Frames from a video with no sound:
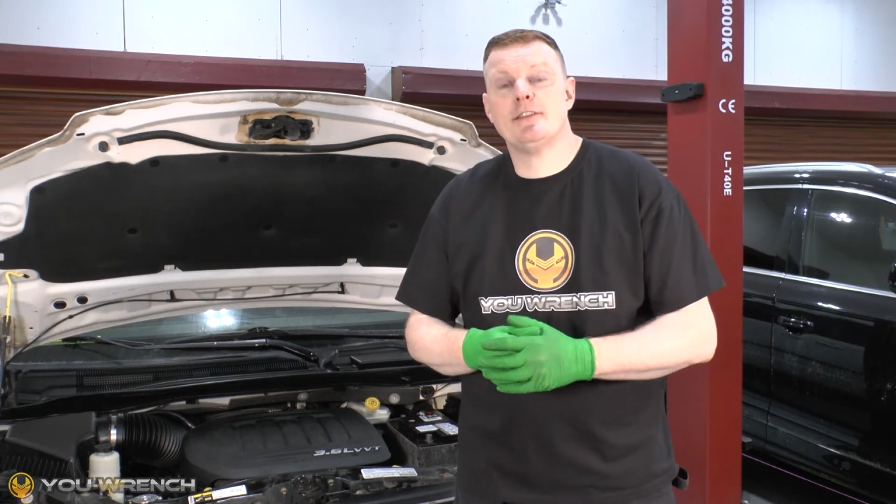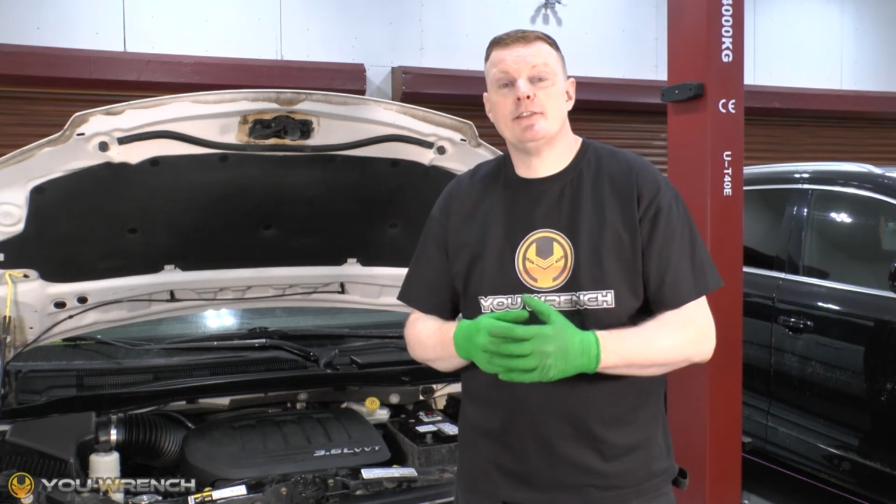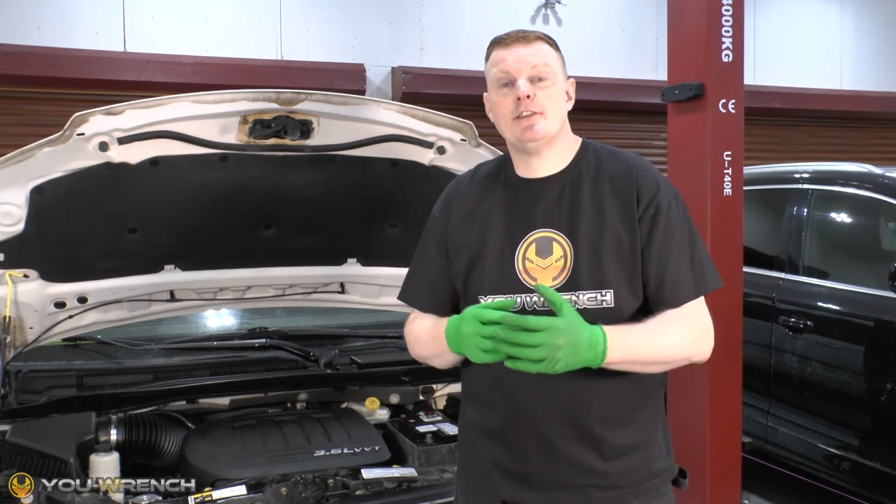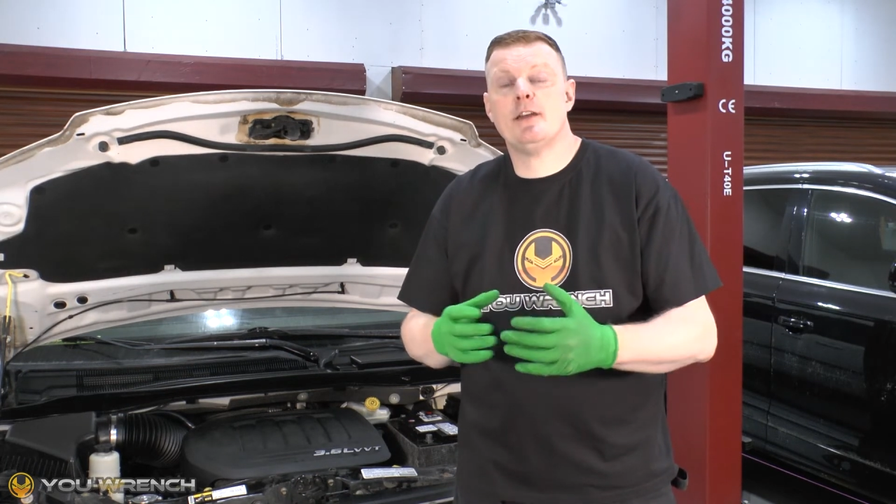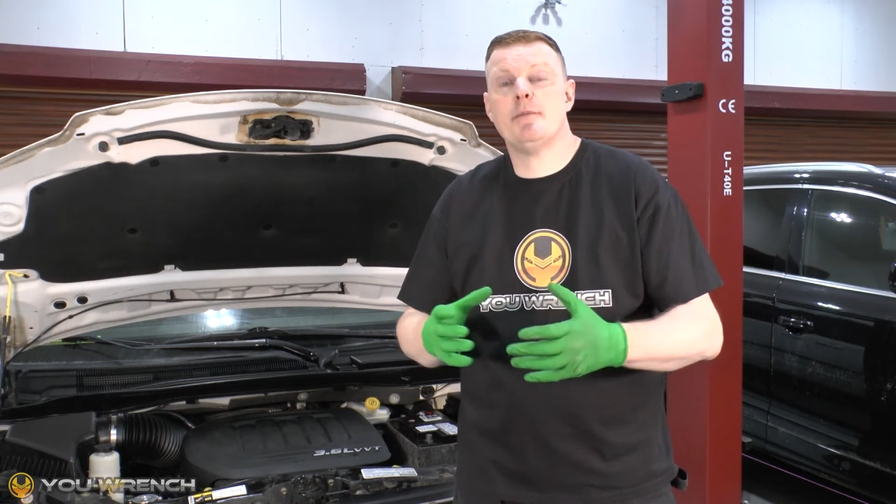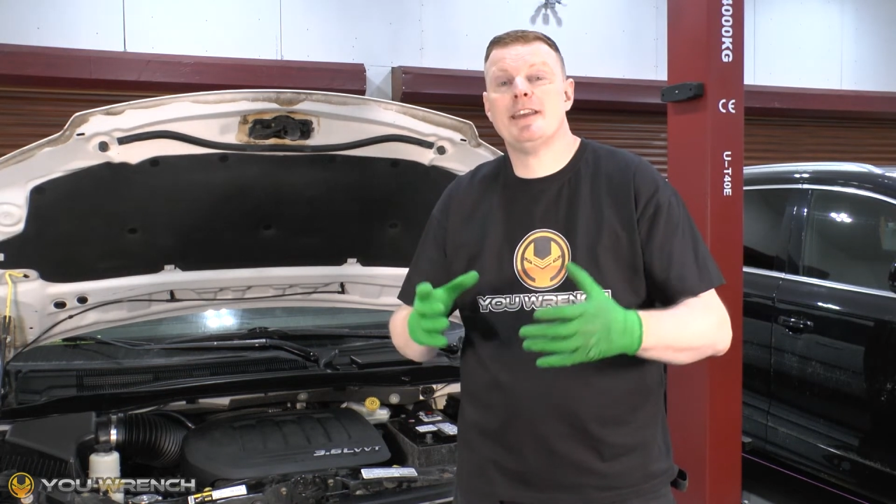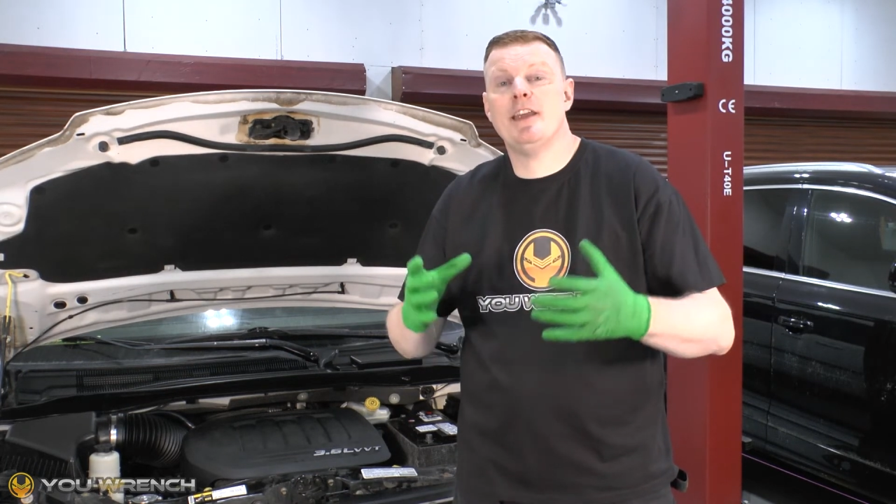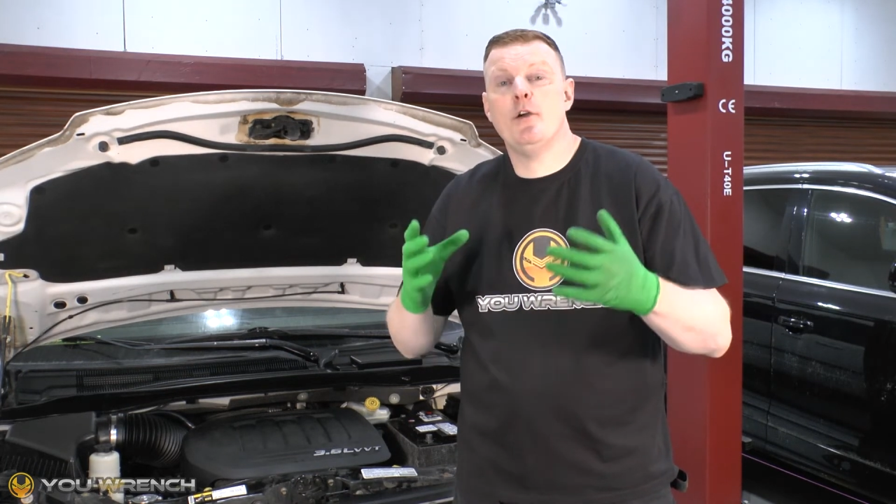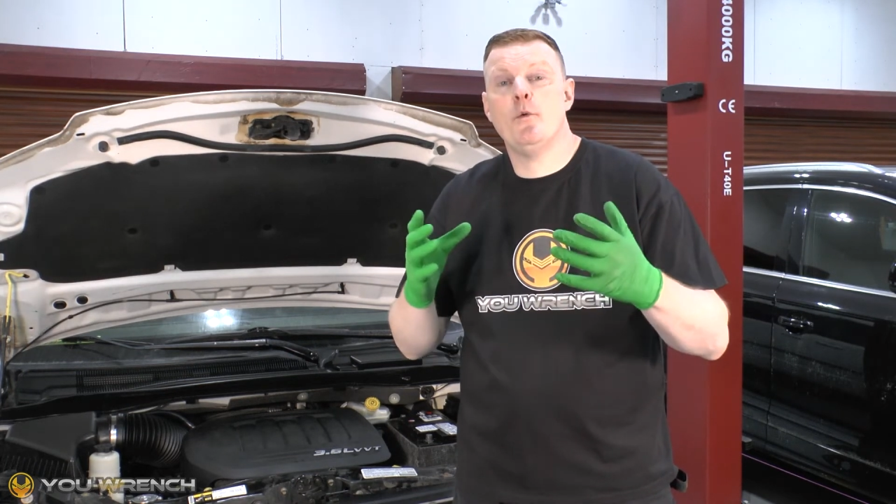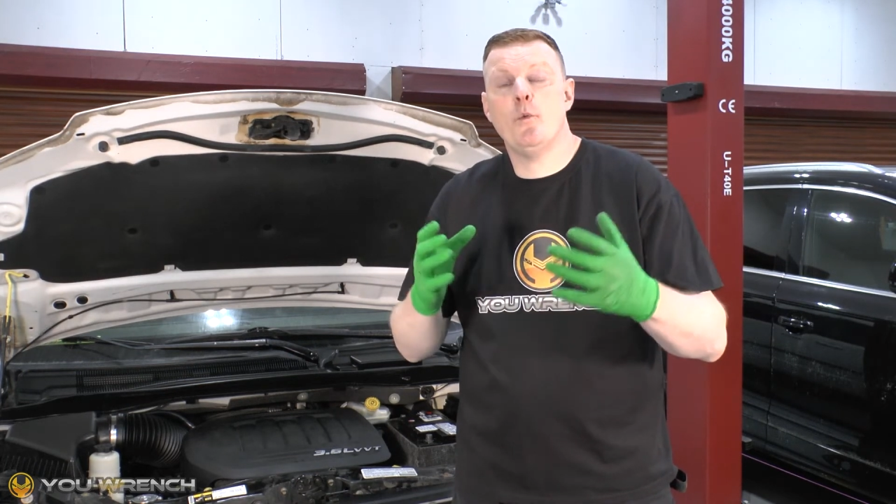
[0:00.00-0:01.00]
determine
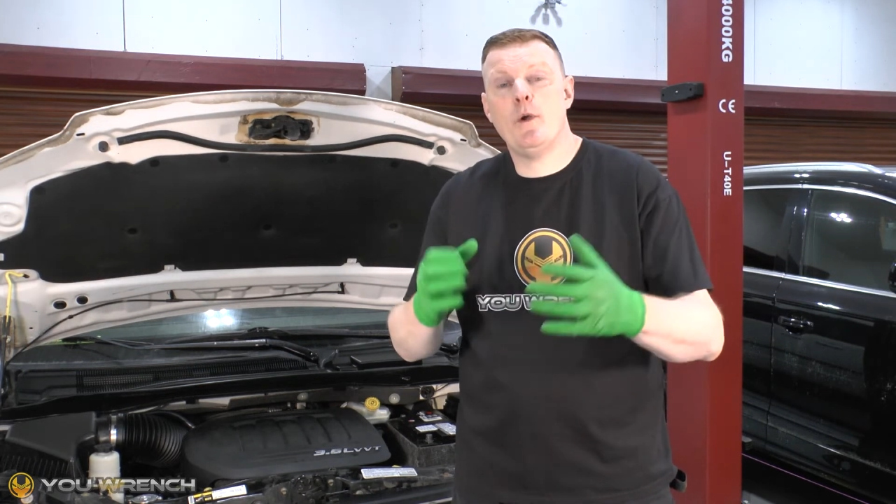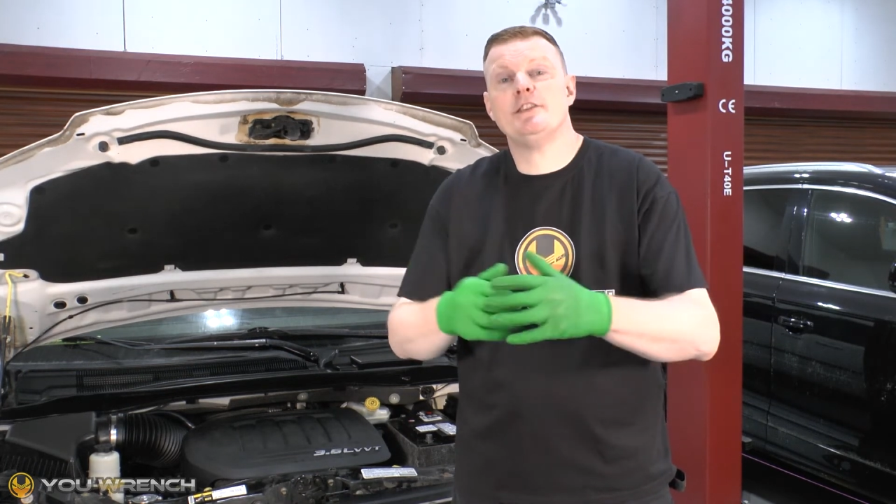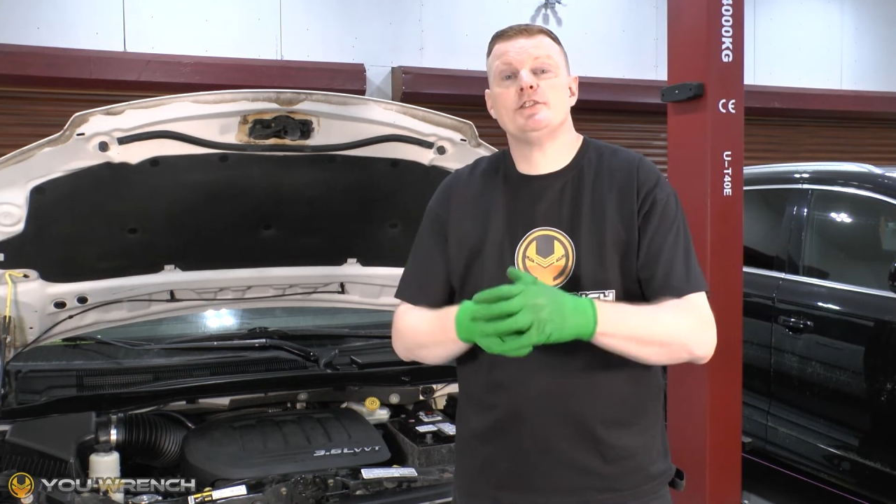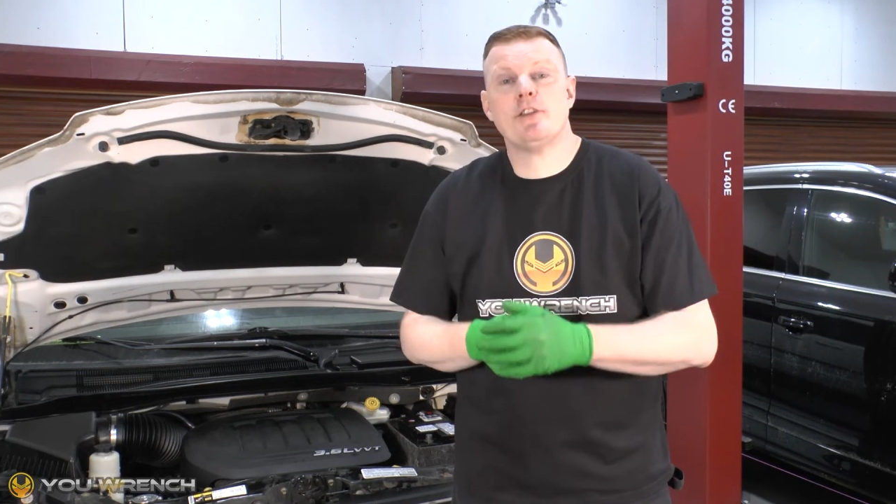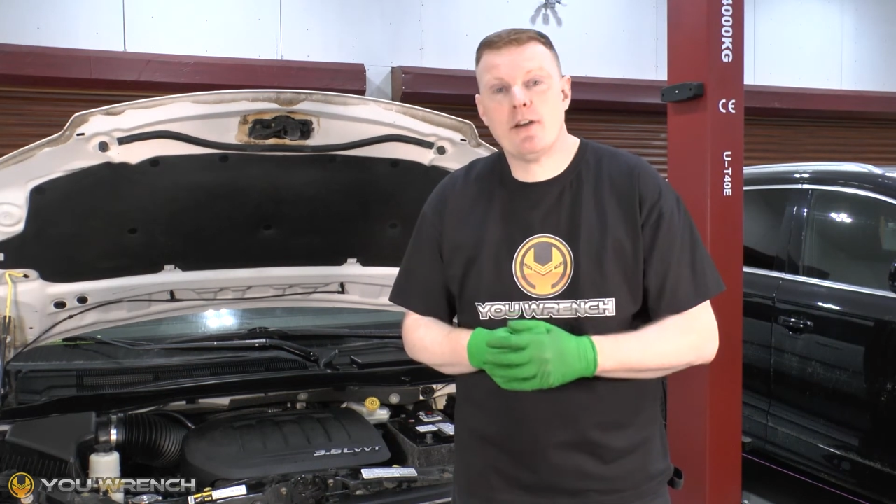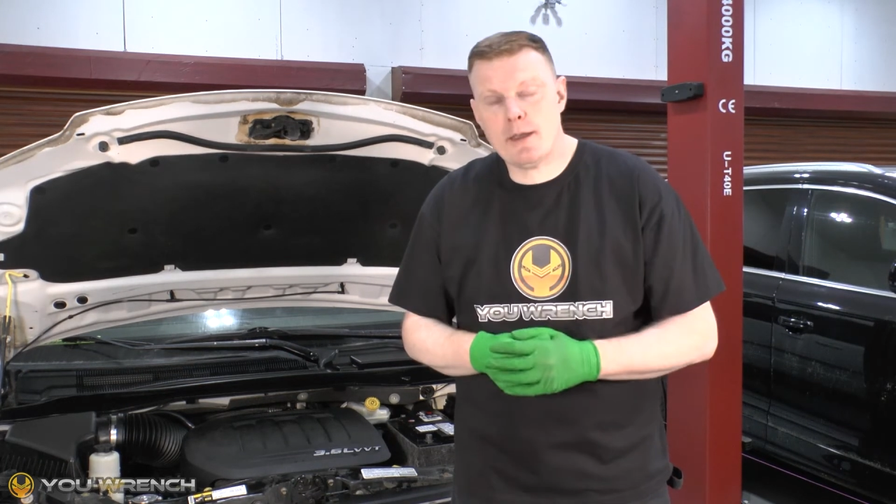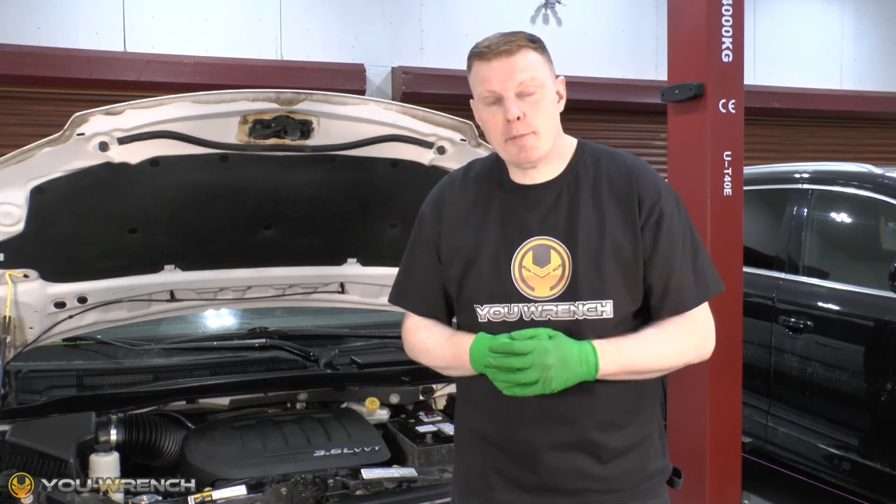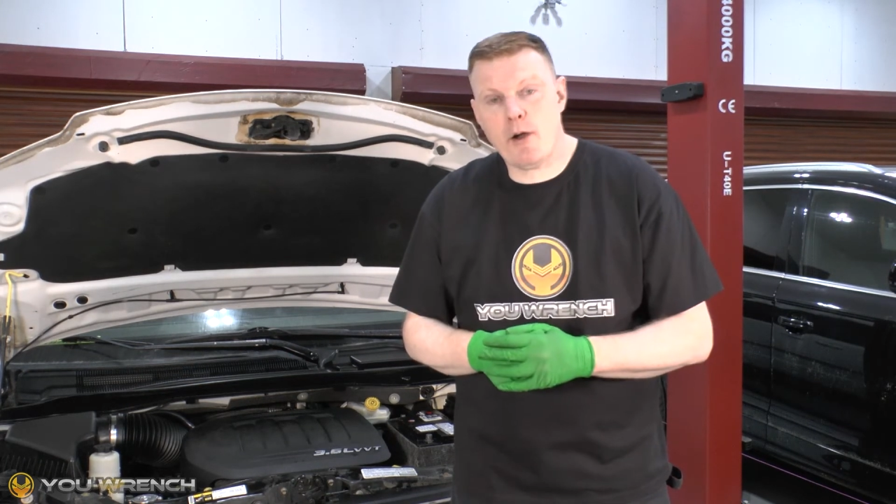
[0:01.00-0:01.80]
which type